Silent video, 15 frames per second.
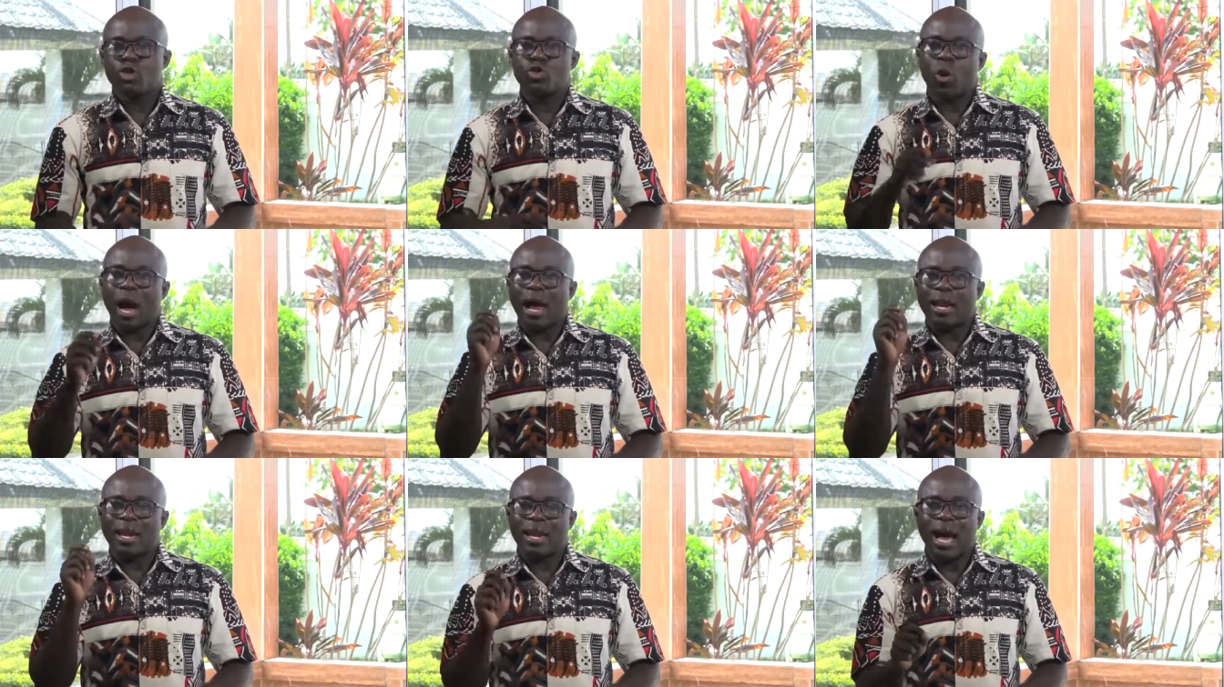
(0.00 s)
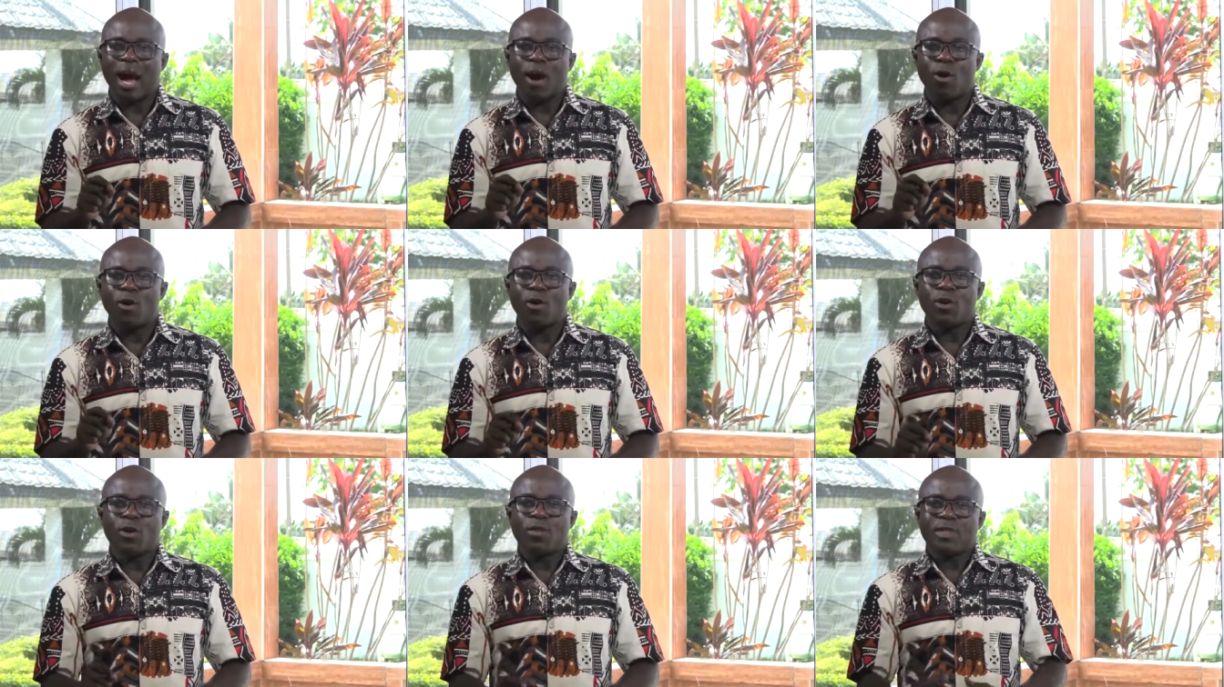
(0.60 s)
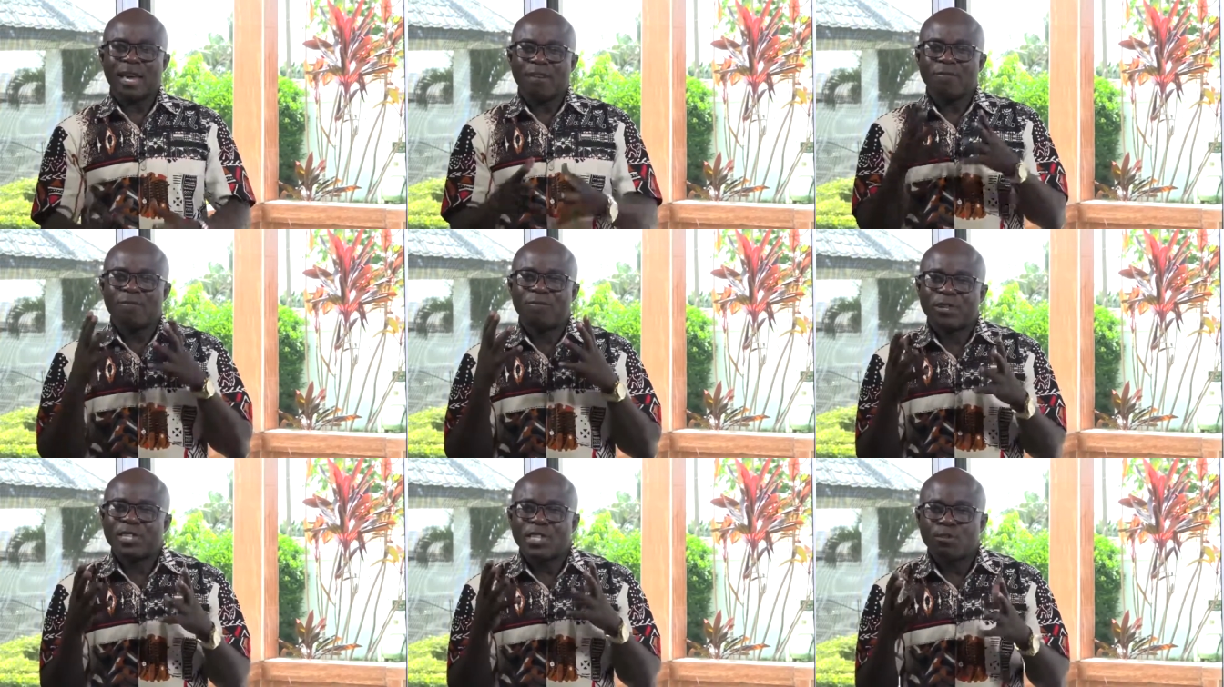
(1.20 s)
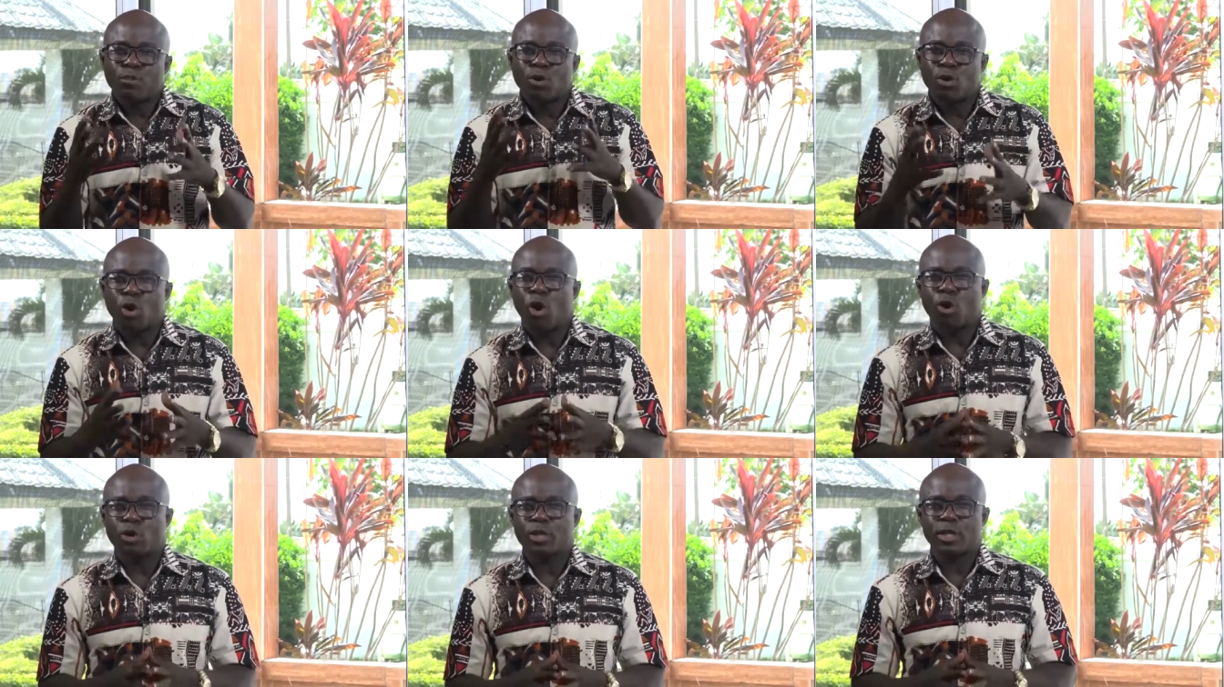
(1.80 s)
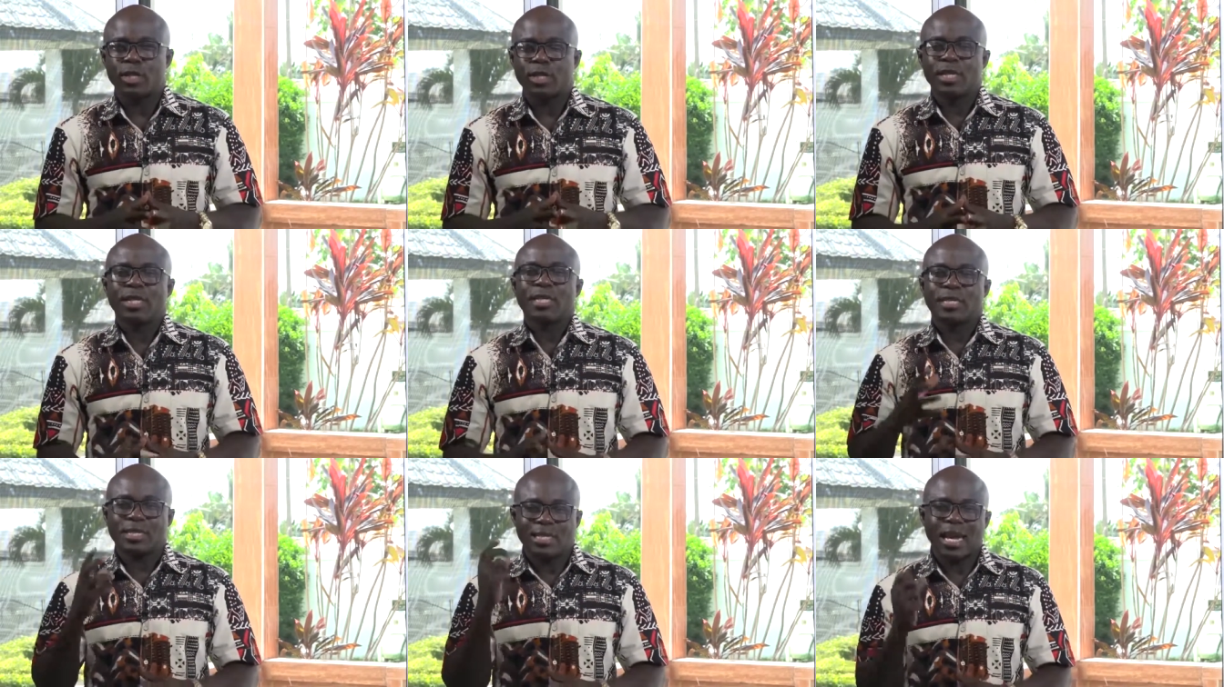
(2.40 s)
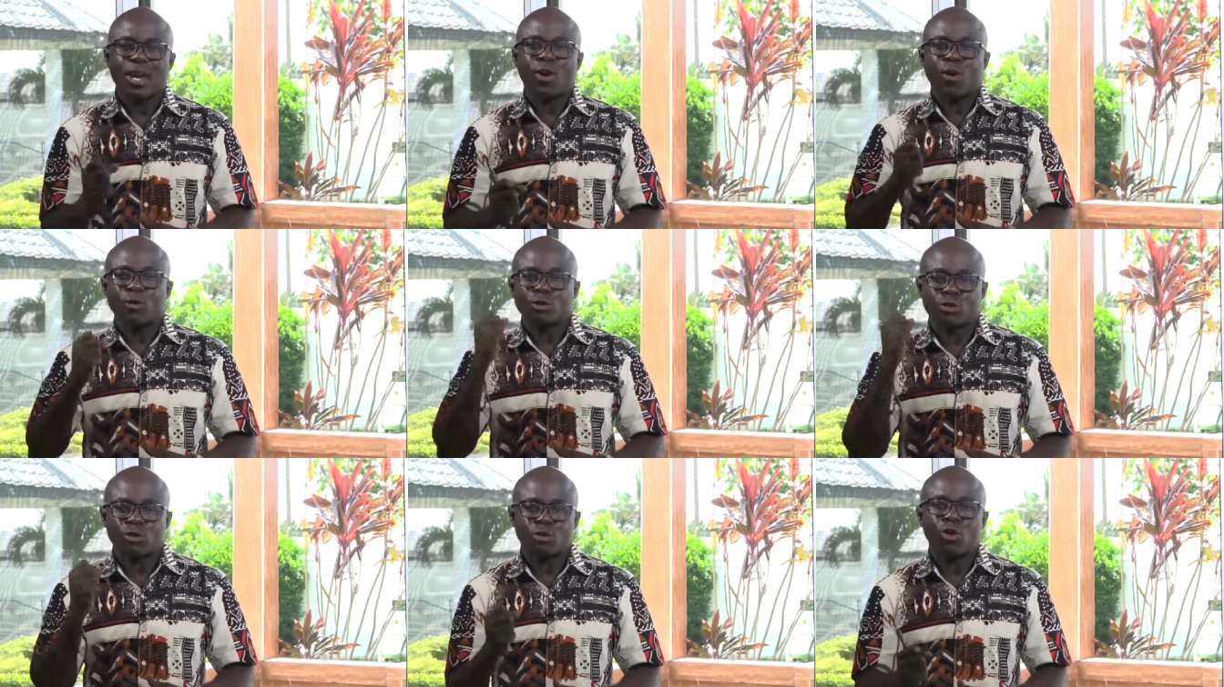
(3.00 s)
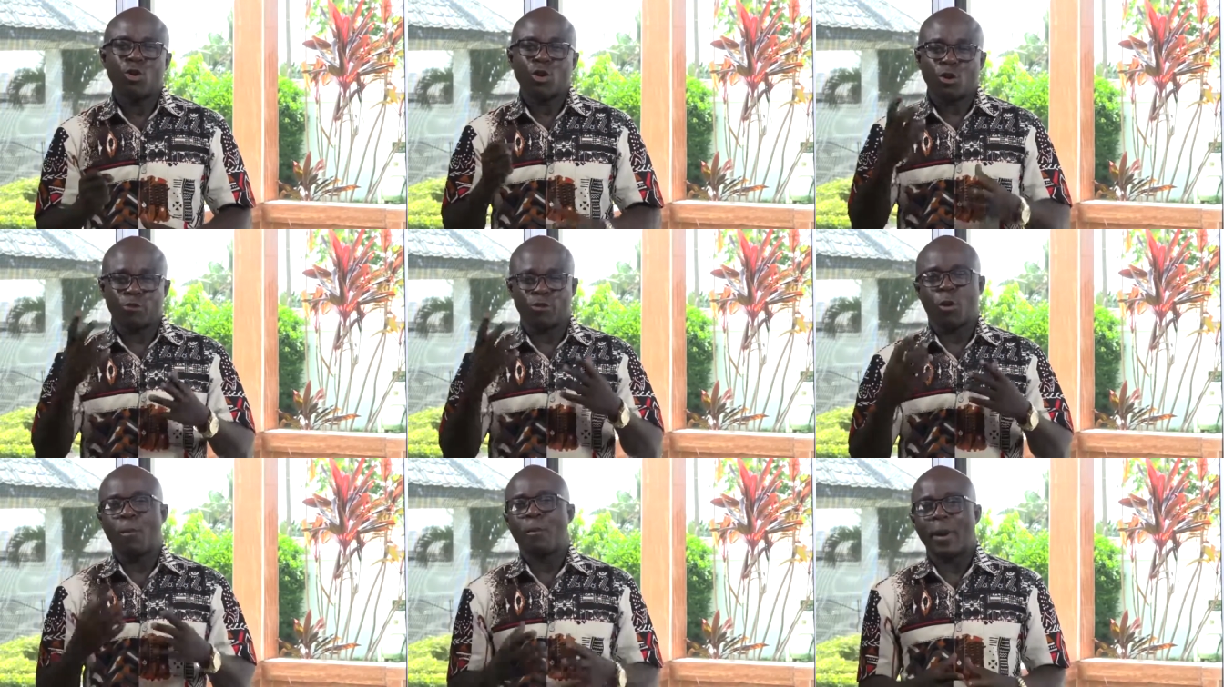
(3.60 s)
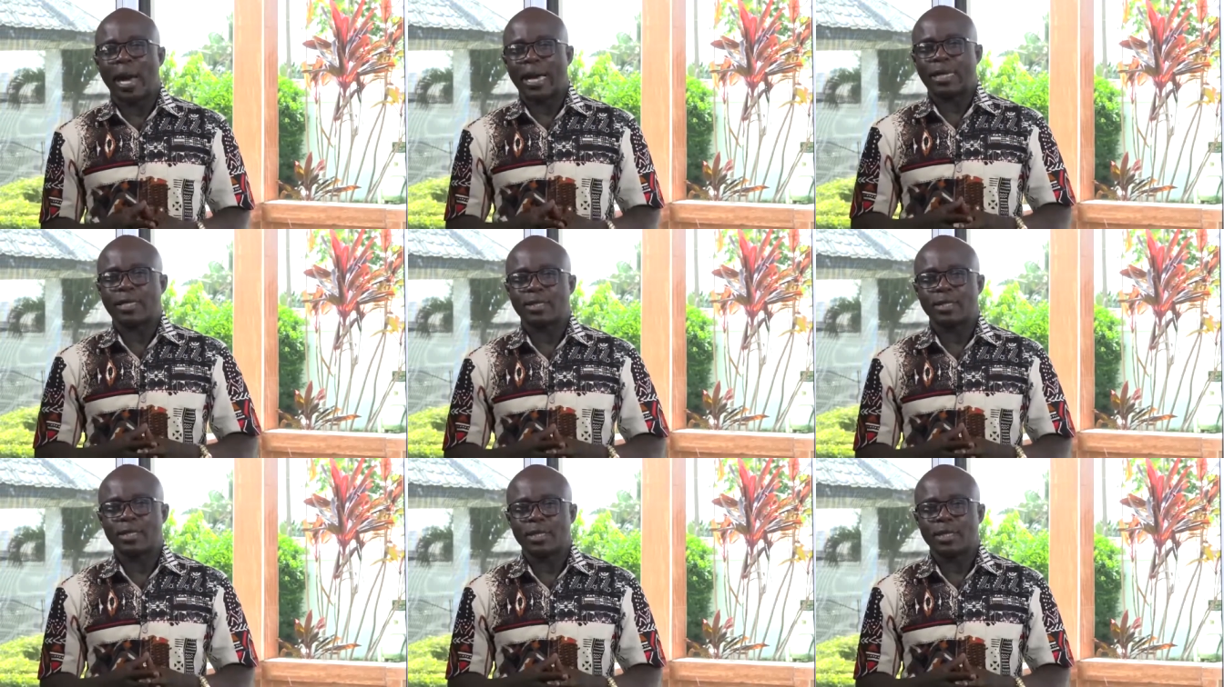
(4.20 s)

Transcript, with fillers: to allow the invisible God take control of your mind.